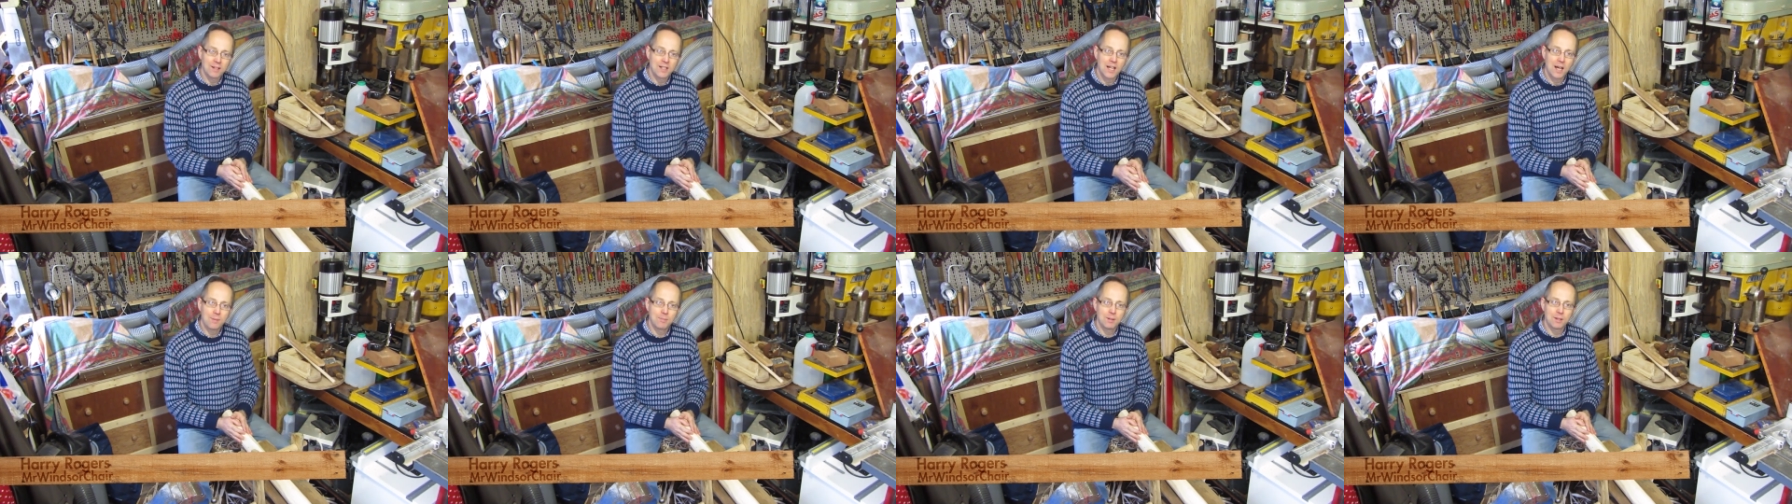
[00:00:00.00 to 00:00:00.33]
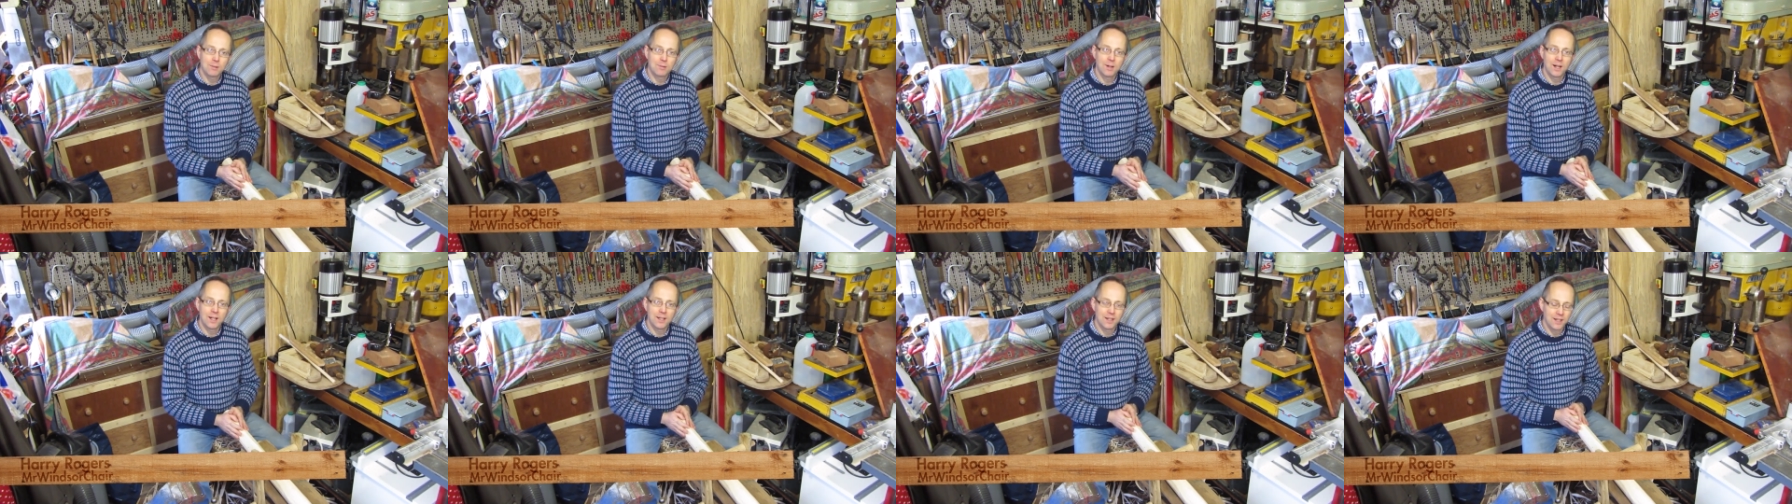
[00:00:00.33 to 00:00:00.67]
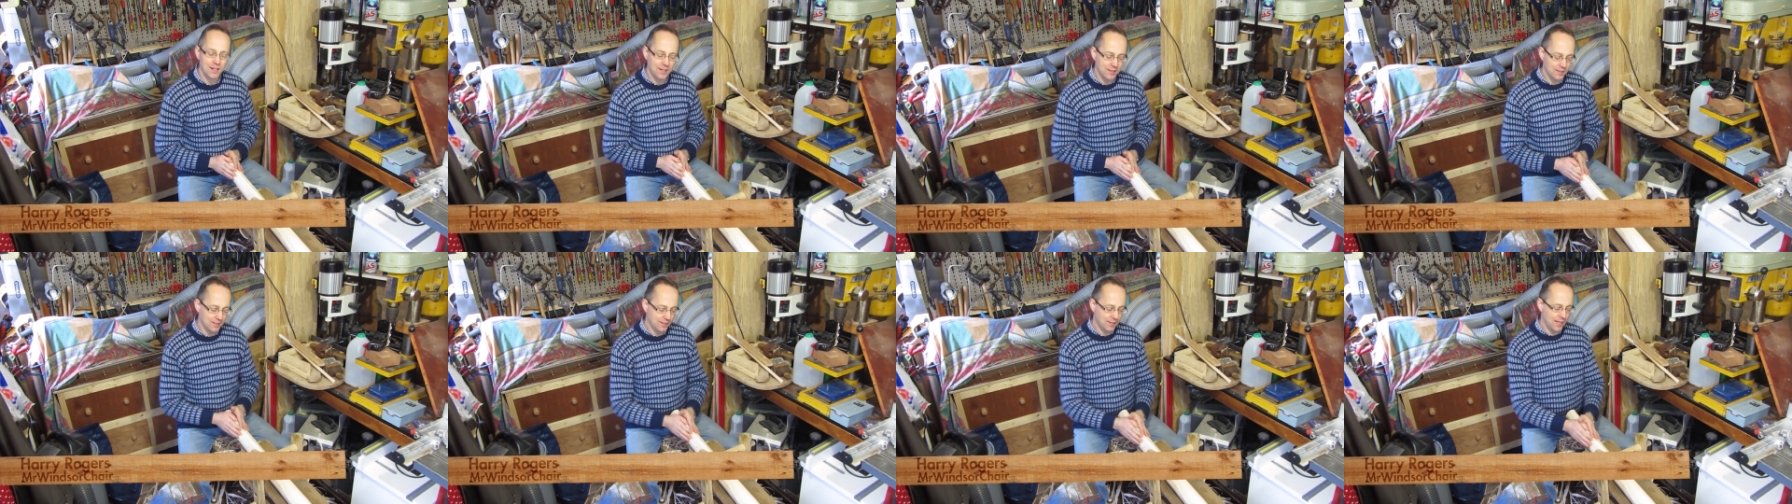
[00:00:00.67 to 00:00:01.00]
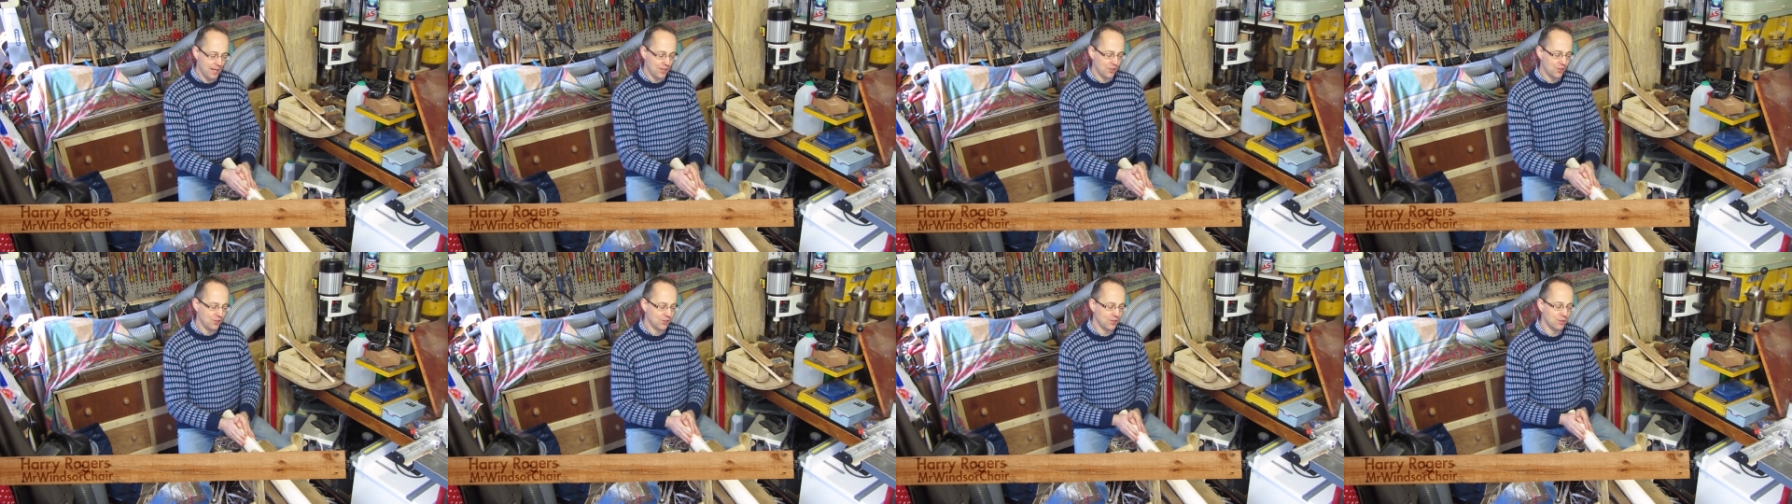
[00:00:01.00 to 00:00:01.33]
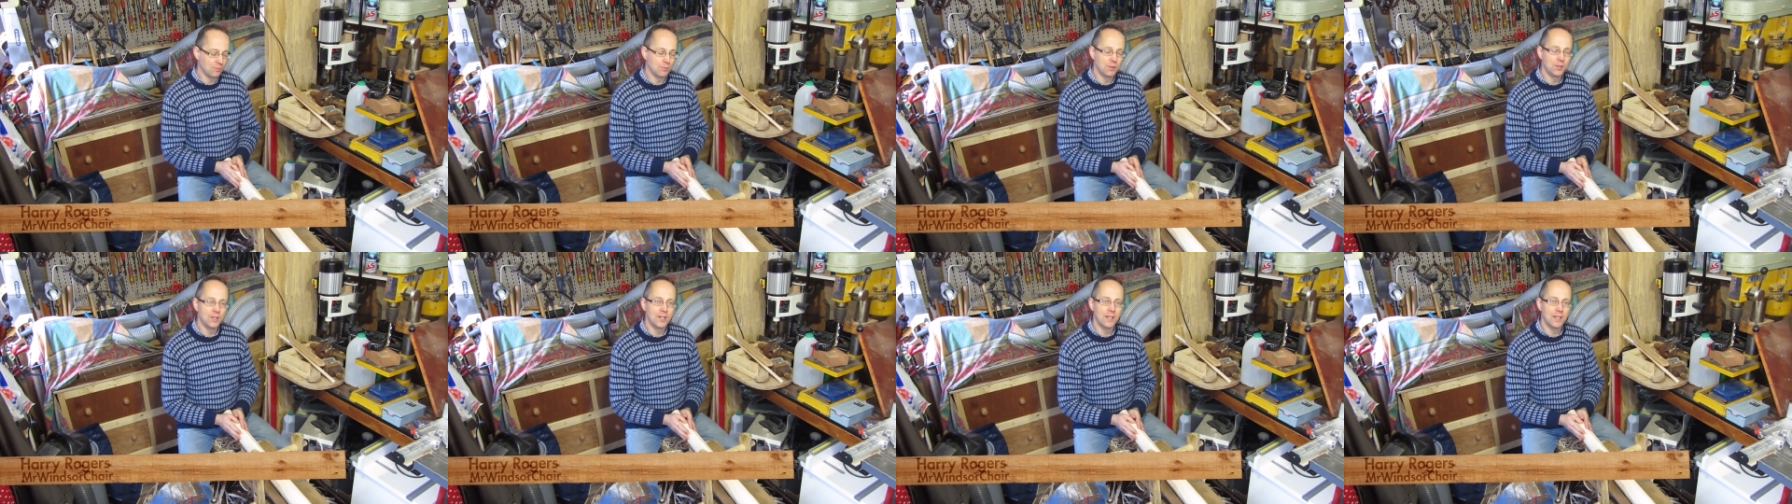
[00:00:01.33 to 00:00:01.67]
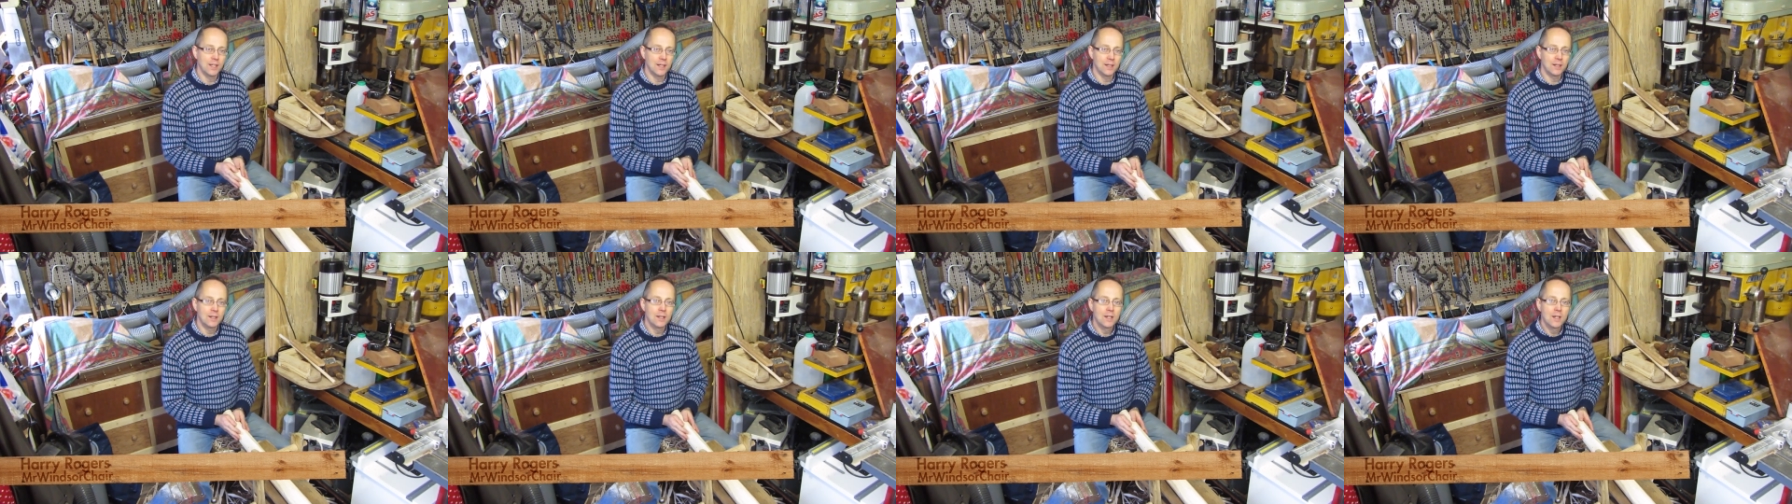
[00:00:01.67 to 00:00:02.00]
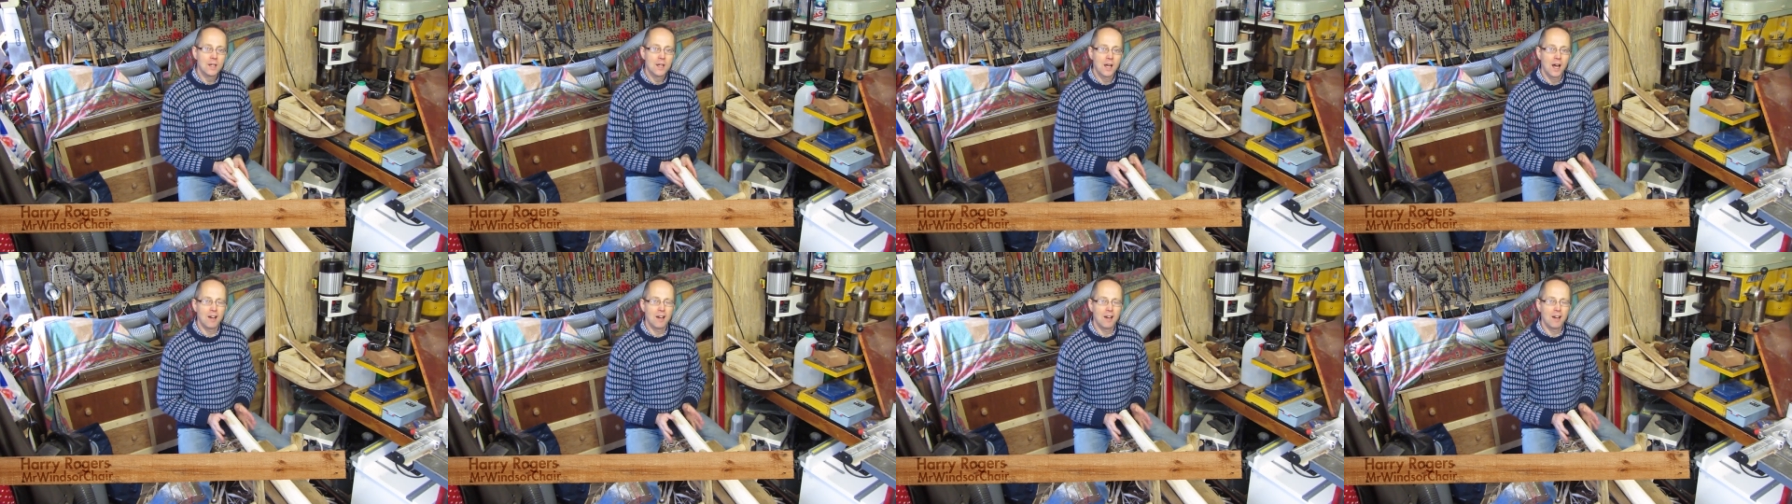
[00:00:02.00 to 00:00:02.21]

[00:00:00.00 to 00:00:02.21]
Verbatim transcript: a couple of quite nice sections of wood here.